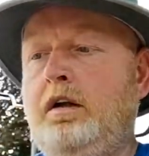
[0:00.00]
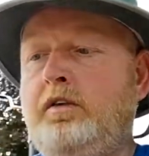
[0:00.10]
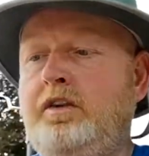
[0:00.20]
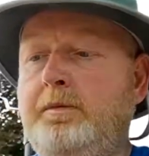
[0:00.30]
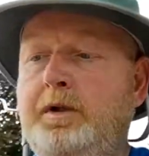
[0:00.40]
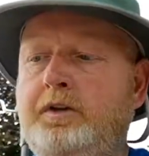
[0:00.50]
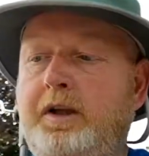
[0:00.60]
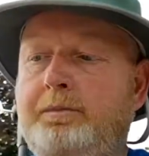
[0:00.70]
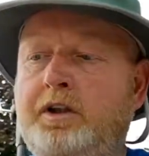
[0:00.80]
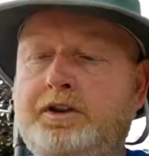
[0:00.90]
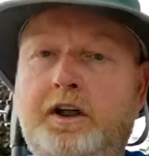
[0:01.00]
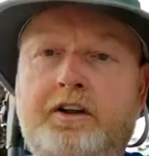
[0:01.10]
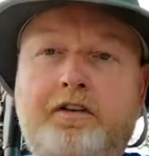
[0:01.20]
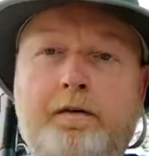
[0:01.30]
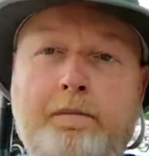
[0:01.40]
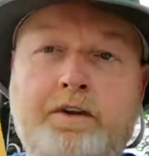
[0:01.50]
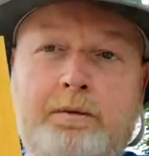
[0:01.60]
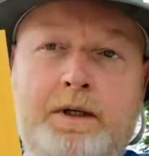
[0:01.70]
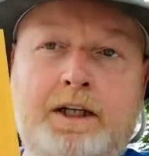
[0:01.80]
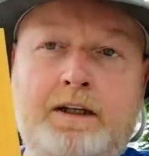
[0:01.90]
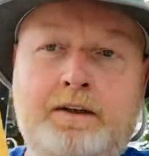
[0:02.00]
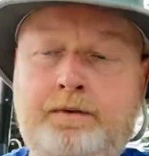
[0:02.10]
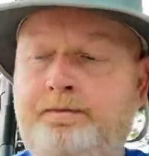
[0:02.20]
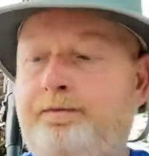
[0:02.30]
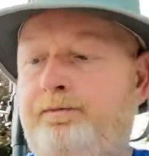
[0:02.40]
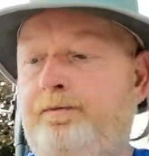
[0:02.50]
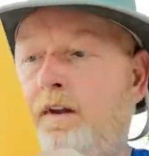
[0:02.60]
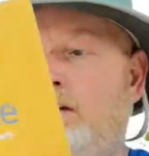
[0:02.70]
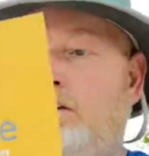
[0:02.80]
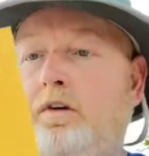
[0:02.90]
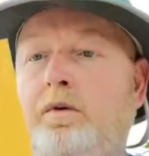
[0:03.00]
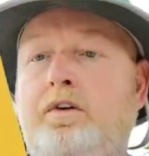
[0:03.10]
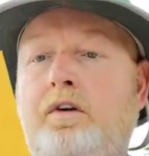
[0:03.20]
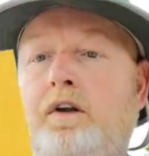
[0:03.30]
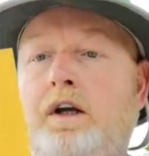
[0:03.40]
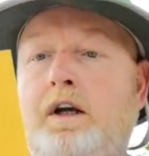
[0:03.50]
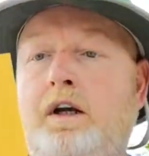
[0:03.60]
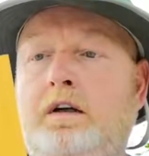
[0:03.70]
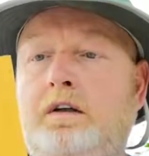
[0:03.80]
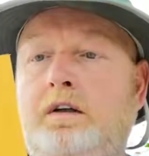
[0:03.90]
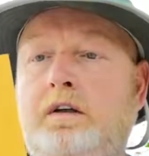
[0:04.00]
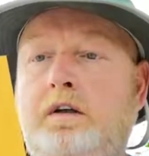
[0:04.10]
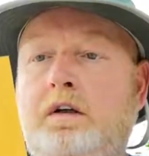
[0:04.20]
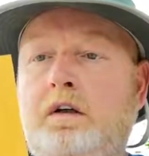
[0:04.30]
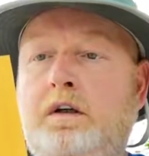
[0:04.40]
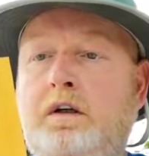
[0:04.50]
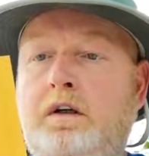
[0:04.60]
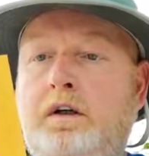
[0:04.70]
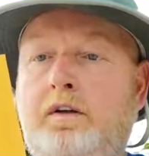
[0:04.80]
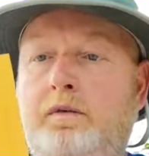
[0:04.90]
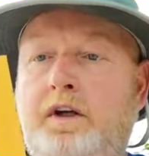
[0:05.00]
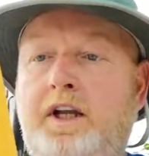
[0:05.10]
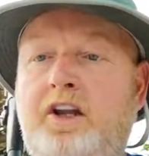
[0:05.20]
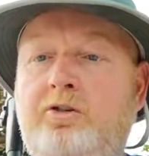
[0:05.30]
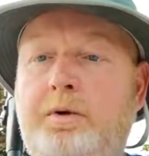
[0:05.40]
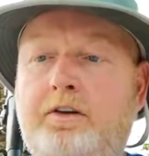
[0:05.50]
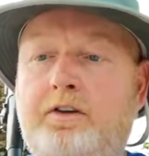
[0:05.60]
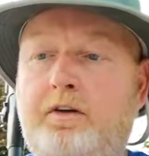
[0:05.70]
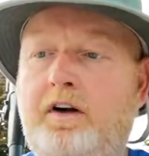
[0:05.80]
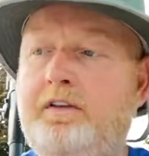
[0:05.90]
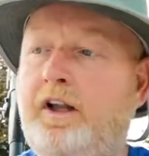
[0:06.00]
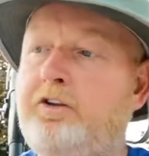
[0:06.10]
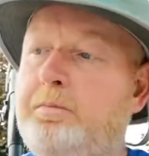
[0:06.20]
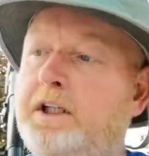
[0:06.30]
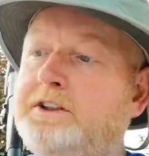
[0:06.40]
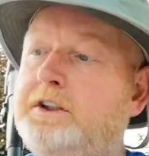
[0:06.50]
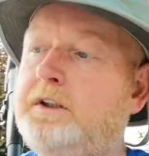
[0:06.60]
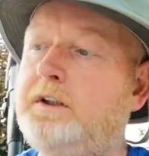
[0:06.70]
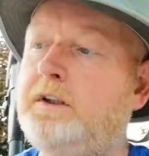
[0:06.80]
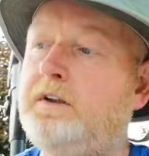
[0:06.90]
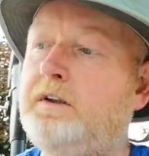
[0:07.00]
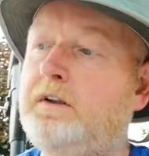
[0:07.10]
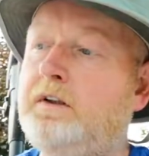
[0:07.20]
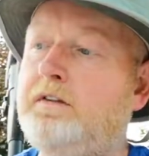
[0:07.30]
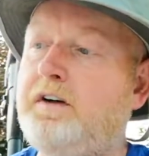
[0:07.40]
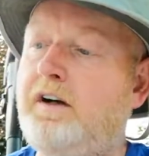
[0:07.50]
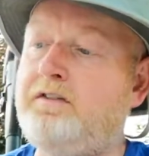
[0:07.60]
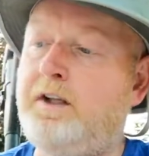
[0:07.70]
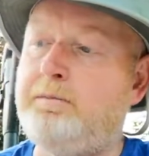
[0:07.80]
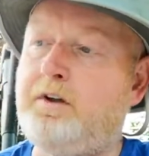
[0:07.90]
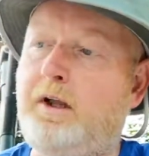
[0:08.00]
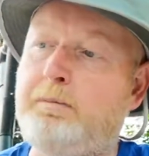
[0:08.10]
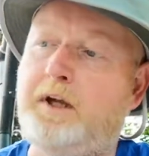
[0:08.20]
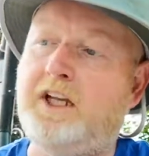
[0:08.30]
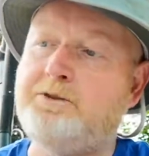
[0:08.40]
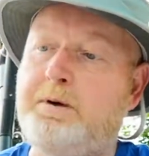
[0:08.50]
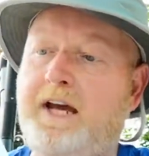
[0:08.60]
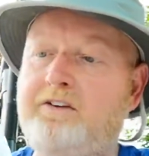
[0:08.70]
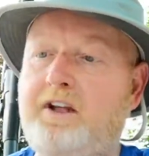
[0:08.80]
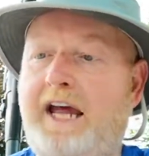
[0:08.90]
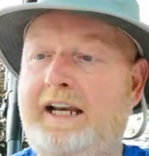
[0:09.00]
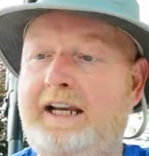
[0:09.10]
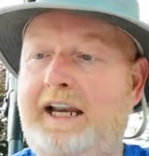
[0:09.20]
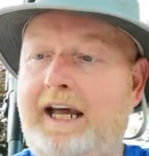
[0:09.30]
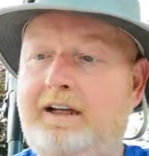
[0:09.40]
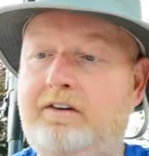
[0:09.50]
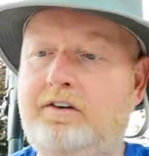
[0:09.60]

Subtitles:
Dibble tips and tricks from MTB. Let's see what's in there. 3 key spots that are often less pressured. 5 tips to help you catch bass at night.